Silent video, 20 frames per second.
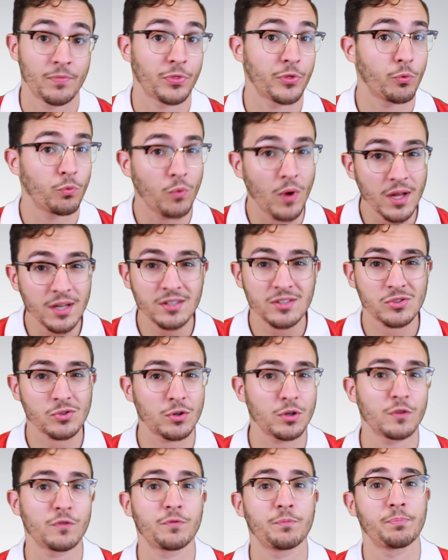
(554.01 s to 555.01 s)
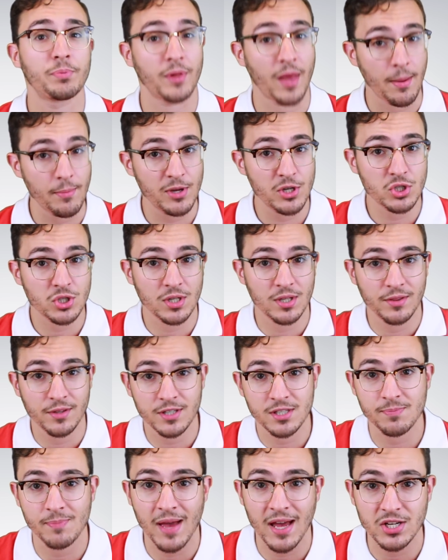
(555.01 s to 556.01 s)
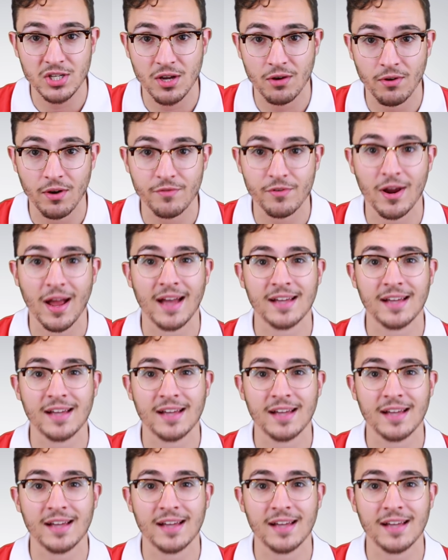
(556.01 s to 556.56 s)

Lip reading: The one sort of blemish in this match, however,